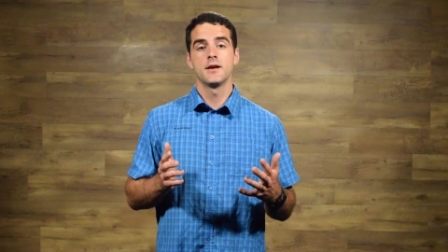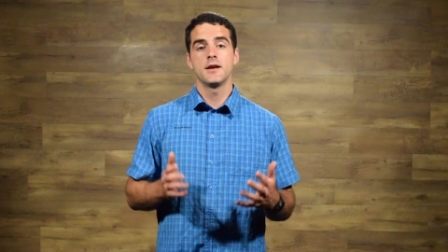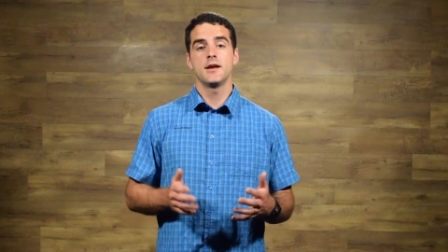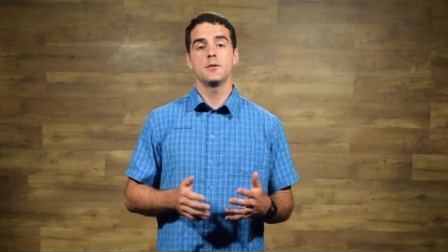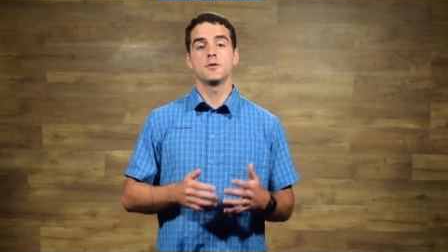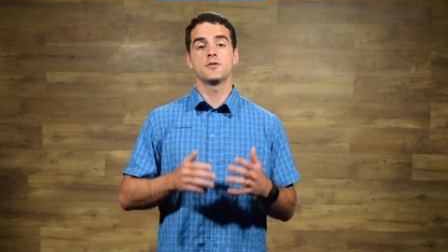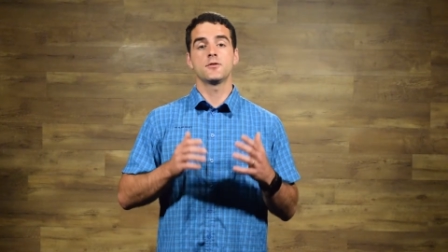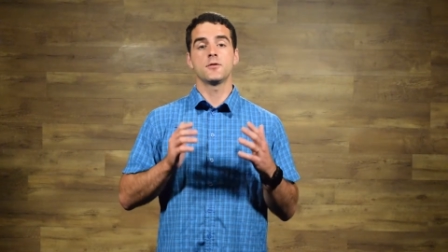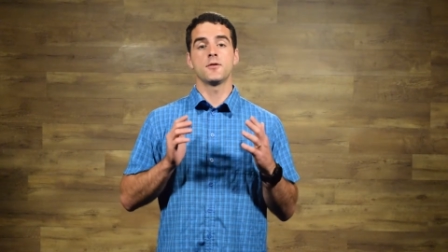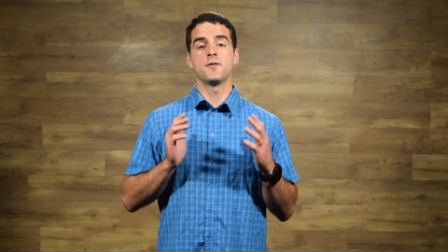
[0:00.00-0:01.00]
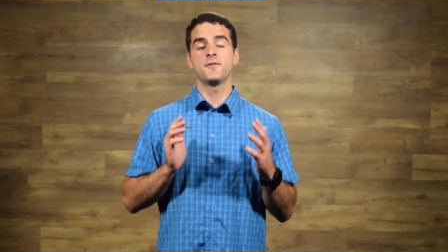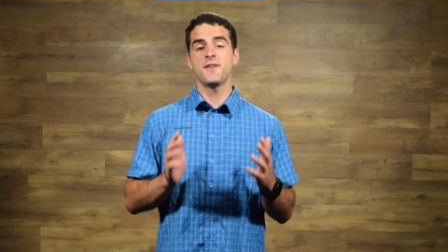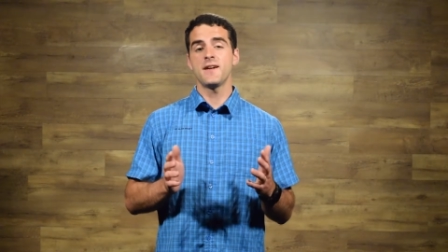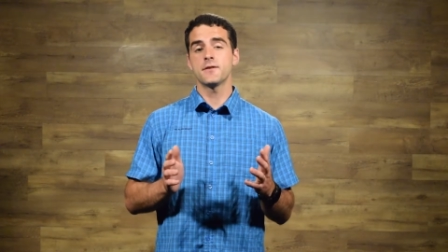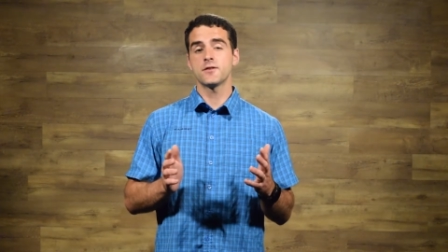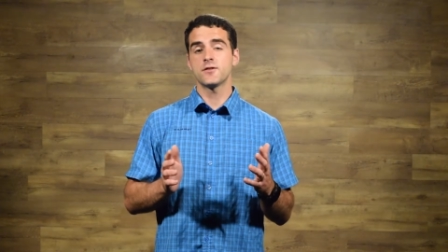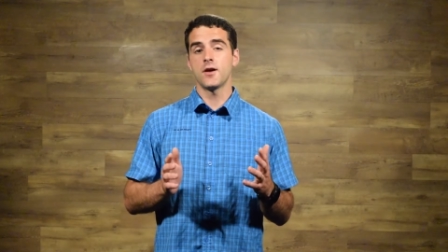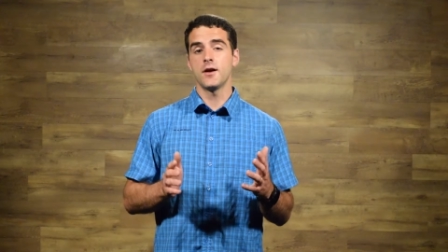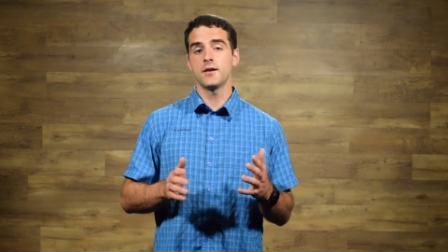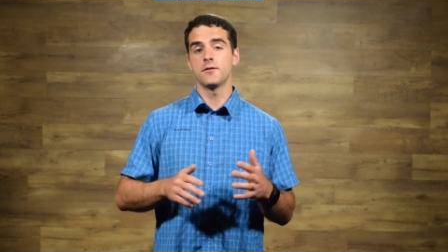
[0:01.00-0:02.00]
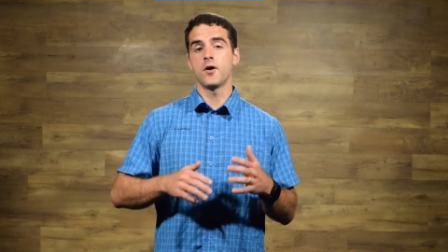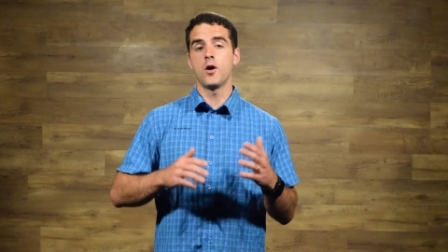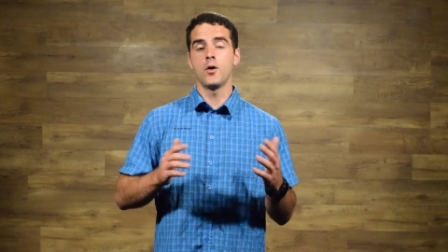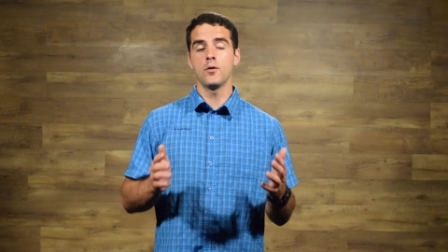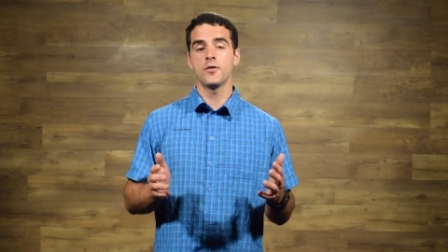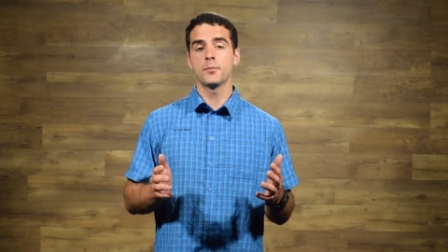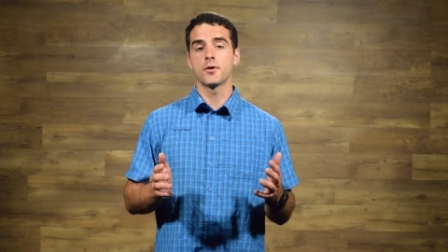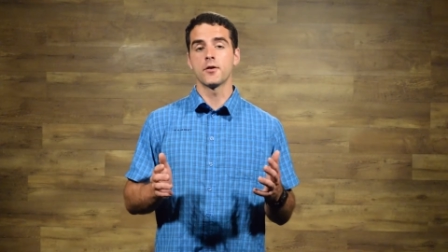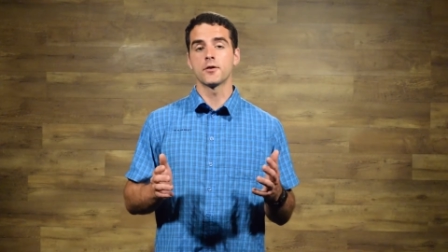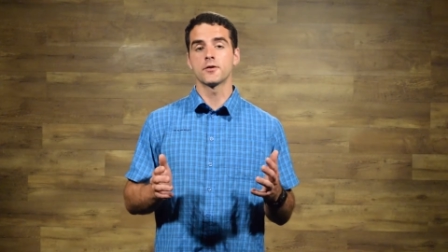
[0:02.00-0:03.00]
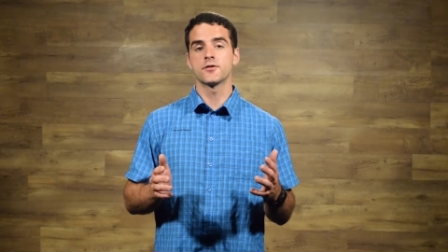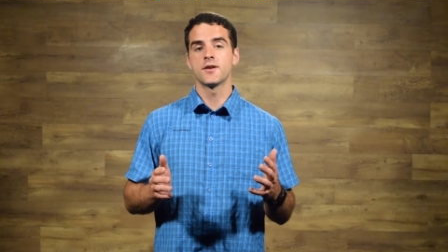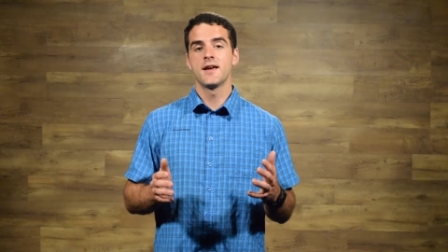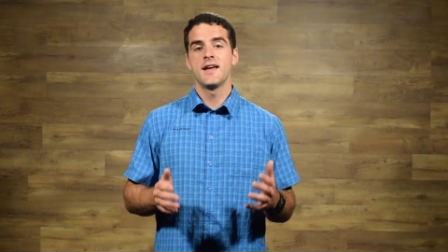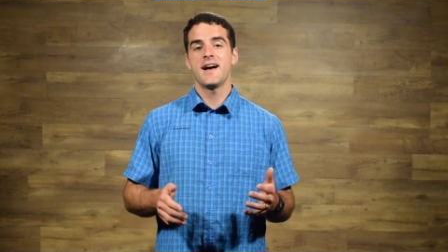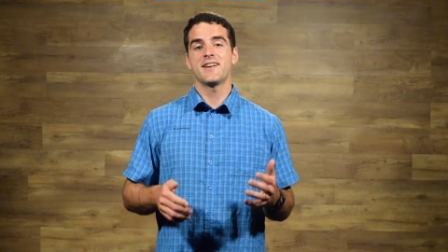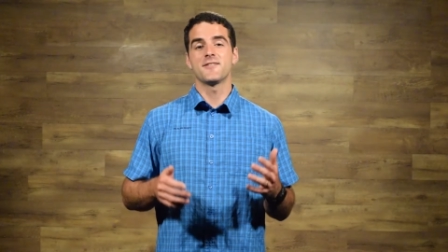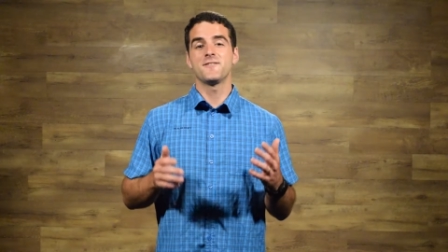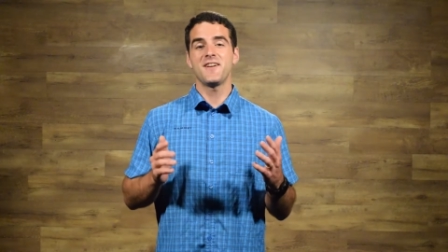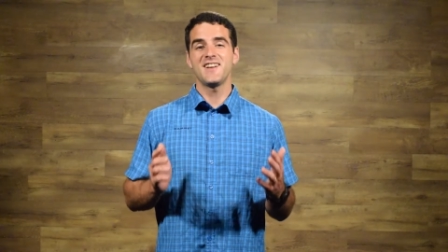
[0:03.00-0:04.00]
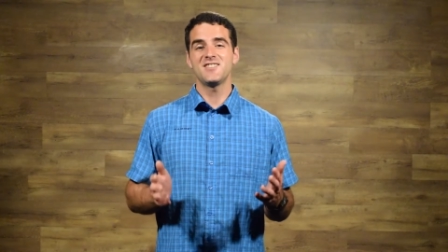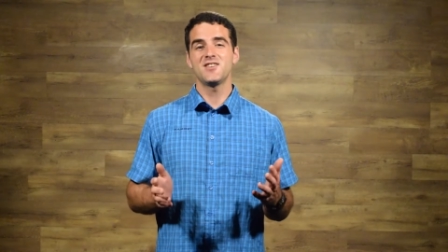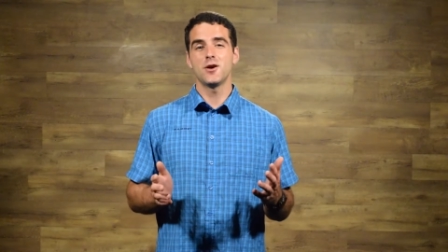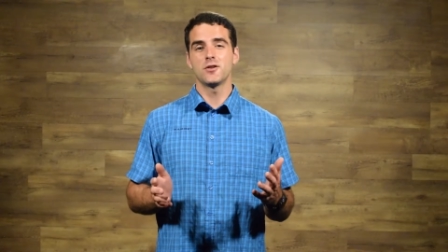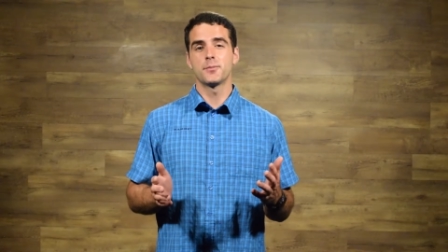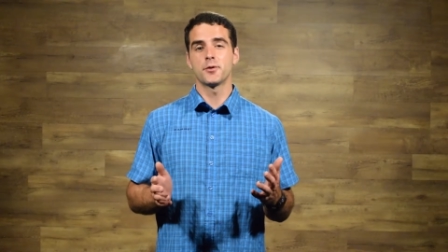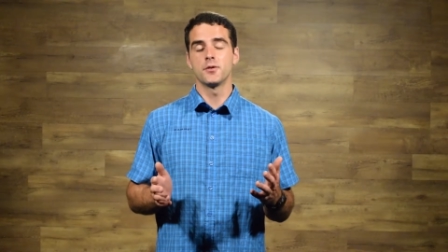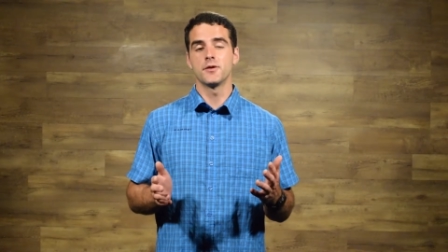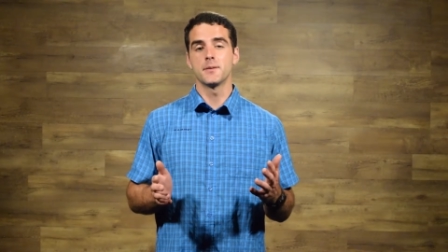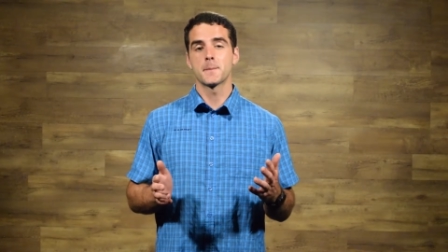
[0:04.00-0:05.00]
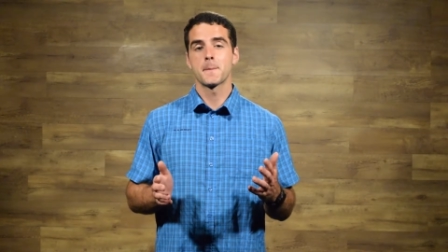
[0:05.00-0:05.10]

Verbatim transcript: He was the favorite son of all the brothers, had a fancy coat to prove it,